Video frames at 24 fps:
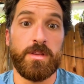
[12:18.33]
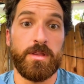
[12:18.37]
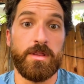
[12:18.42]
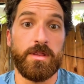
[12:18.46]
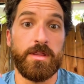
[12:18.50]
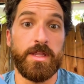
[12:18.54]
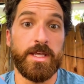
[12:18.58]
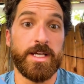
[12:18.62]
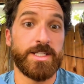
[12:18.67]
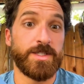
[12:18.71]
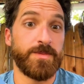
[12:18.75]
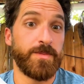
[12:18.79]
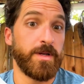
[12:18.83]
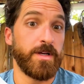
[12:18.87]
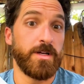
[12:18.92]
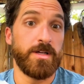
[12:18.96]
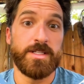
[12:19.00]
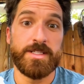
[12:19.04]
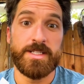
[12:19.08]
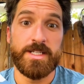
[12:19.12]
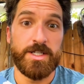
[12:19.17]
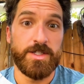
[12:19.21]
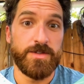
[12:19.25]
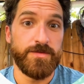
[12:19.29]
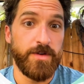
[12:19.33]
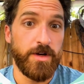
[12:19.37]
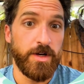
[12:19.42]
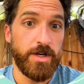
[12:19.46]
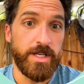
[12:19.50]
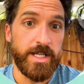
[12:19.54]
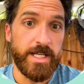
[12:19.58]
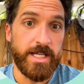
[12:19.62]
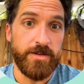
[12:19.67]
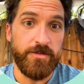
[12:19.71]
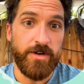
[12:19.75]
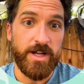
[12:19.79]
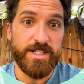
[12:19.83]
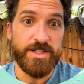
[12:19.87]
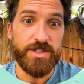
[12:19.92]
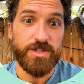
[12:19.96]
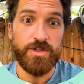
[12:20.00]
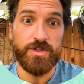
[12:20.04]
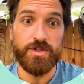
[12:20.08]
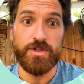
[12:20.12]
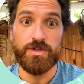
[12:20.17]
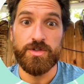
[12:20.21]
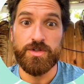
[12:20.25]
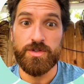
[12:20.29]
The experience here is very neat, right? It's
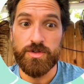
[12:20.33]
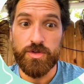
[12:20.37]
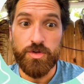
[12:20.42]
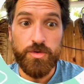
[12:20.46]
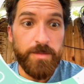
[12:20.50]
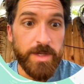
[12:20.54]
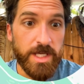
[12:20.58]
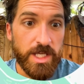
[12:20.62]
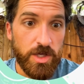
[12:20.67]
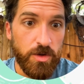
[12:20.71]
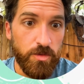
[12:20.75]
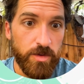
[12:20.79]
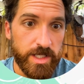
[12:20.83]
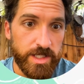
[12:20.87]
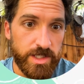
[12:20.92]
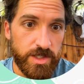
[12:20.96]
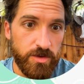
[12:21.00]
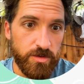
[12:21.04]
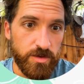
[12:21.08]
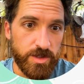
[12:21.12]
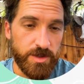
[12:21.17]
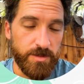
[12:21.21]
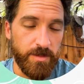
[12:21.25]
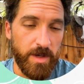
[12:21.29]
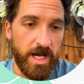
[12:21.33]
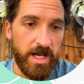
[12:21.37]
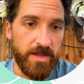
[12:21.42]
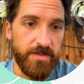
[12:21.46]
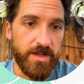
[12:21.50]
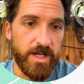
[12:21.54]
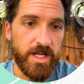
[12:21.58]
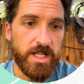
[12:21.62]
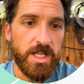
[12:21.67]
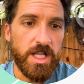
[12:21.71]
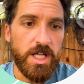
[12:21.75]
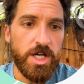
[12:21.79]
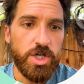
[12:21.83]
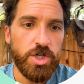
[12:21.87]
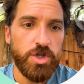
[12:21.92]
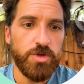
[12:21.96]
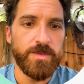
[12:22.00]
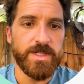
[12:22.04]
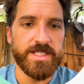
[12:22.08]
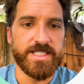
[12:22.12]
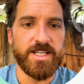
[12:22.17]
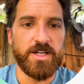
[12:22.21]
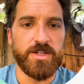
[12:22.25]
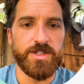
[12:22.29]
zooming you into a spot in the
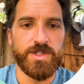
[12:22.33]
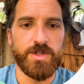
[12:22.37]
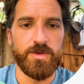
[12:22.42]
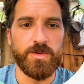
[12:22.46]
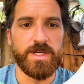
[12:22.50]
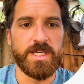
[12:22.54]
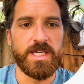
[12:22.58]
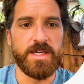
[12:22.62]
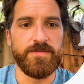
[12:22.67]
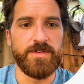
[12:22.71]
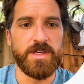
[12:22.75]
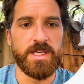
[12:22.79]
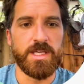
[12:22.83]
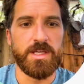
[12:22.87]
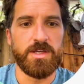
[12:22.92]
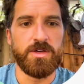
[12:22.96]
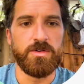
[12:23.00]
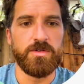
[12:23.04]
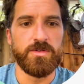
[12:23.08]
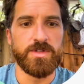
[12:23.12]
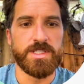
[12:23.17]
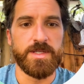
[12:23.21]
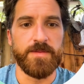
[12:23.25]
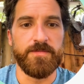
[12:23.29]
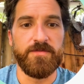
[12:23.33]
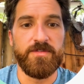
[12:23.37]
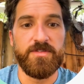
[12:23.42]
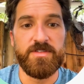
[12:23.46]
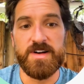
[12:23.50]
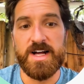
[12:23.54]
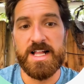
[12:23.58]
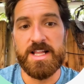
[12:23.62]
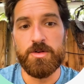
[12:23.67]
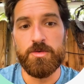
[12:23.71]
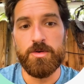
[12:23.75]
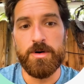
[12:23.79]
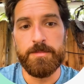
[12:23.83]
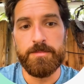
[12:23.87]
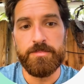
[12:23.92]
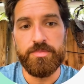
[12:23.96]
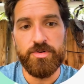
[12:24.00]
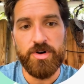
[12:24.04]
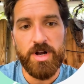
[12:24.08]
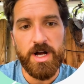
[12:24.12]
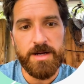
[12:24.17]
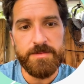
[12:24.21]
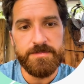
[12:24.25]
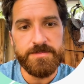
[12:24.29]
globe. It's also giving you some follow-up
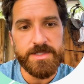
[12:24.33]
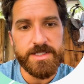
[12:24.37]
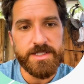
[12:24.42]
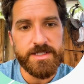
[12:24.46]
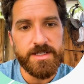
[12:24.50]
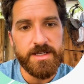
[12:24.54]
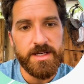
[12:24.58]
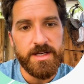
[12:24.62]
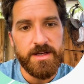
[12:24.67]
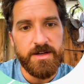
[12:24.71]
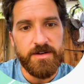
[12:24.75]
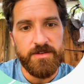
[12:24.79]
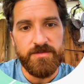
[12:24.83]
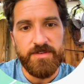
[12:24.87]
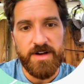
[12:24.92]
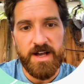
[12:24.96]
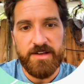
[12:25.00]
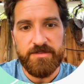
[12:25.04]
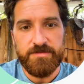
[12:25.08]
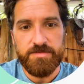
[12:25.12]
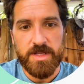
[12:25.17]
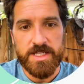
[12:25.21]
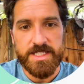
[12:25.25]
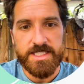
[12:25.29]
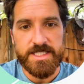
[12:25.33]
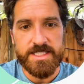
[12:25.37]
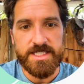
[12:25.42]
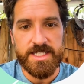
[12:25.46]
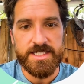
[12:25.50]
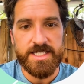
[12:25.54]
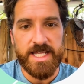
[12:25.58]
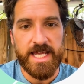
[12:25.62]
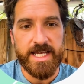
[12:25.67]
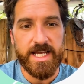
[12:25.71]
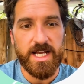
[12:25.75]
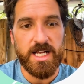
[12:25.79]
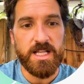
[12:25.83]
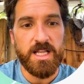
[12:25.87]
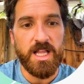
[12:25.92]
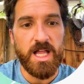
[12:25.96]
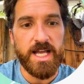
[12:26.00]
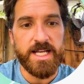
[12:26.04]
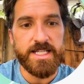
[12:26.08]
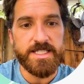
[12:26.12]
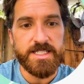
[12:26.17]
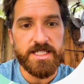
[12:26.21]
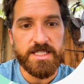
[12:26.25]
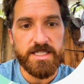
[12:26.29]
prompts, 5 places to take a
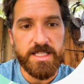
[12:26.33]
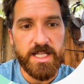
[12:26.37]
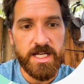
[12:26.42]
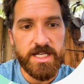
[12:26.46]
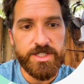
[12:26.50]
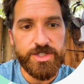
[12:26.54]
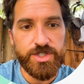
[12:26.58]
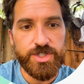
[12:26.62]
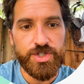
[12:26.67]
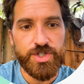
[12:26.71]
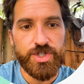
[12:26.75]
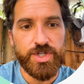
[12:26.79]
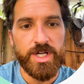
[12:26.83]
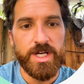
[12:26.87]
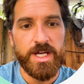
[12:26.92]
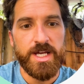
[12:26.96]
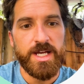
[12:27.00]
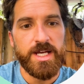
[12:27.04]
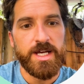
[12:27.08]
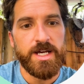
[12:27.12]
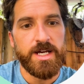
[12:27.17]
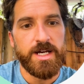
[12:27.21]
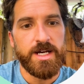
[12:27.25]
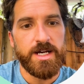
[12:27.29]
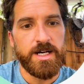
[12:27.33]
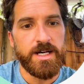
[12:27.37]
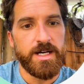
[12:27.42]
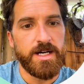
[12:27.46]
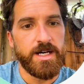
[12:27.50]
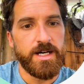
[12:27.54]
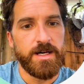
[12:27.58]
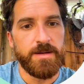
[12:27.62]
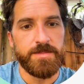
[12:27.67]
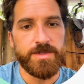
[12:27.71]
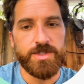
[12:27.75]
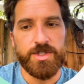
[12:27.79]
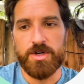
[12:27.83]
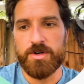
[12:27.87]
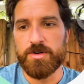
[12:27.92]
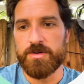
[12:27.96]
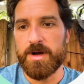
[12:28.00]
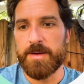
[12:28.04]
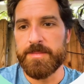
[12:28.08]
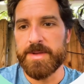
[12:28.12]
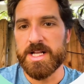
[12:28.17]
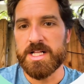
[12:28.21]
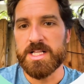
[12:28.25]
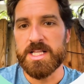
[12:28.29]
client to lunch. So
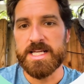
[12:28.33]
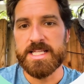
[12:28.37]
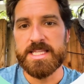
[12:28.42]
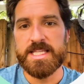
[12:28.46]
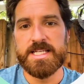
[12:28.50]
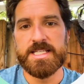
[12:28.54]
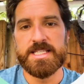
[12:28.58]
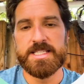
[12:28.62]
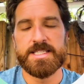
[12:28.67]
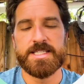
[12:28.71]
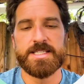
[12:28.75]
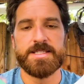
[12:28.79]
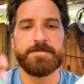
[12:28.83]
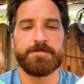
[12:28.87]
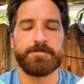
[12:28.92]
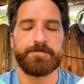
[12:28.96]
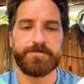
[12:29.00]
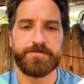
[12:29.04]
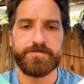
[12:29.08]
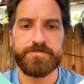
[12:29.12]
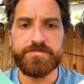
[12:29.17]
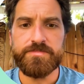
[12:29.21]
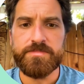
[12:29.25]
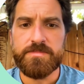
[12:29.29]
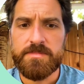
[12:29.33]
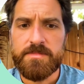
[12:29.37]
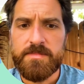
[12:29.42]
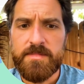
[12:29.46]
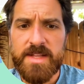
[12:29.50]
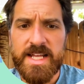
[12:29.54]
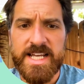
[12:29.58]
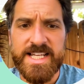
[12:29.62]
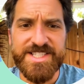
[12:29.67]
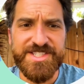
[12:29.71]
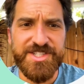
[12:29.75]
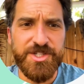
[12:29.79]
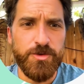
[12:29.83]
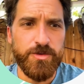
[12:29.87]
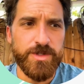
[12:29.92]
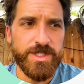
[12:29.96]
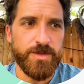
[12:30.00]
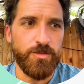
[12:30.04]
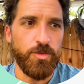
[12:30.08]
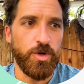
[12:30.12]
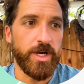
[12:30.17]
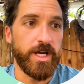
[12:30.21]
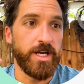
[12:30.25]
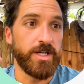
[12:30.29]
I'm gonna click this. It's doing
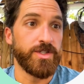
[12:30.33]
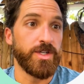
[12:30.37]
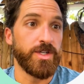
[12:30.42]
some work here.